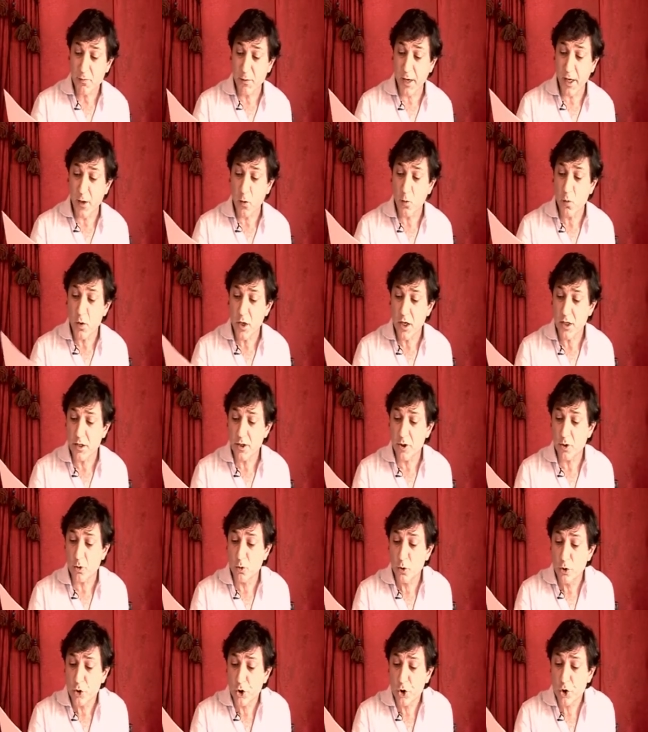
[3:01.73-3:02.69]
my words
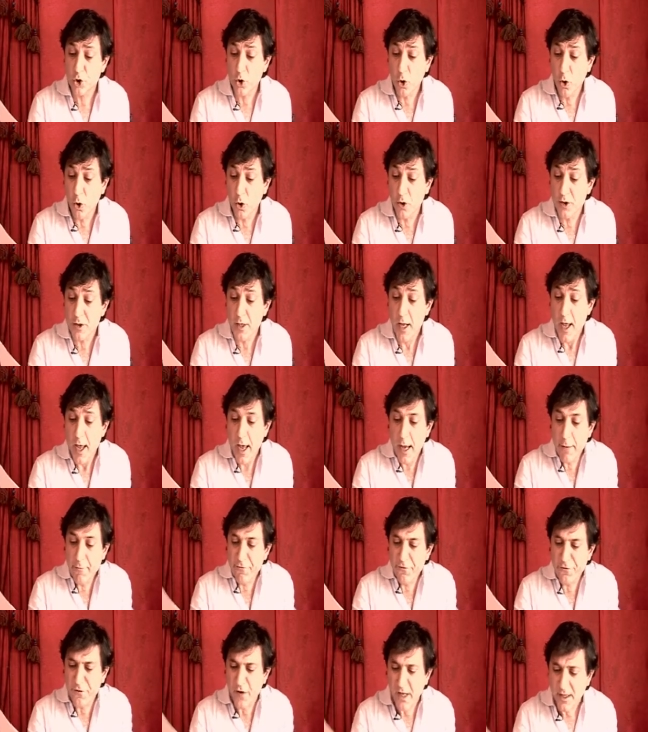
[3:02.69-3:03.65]
are all short.
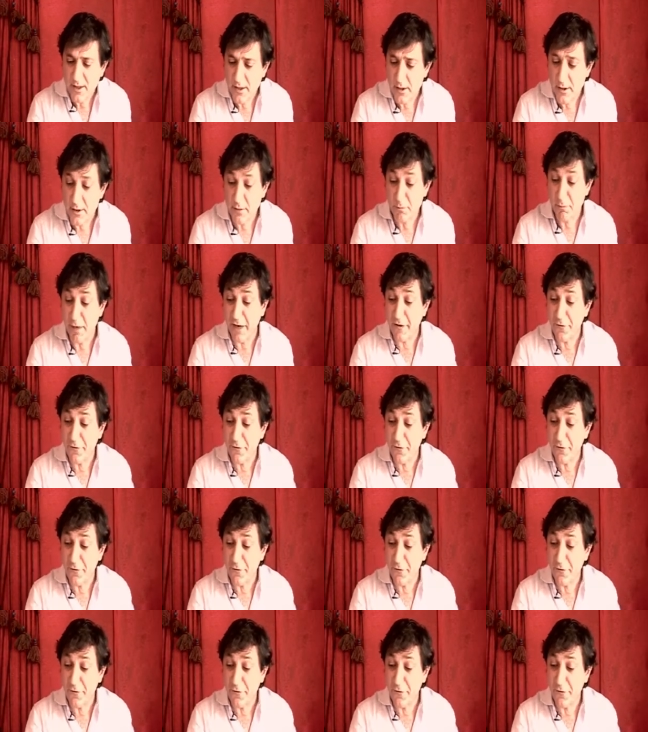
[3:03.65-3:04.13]
I'm flustered, my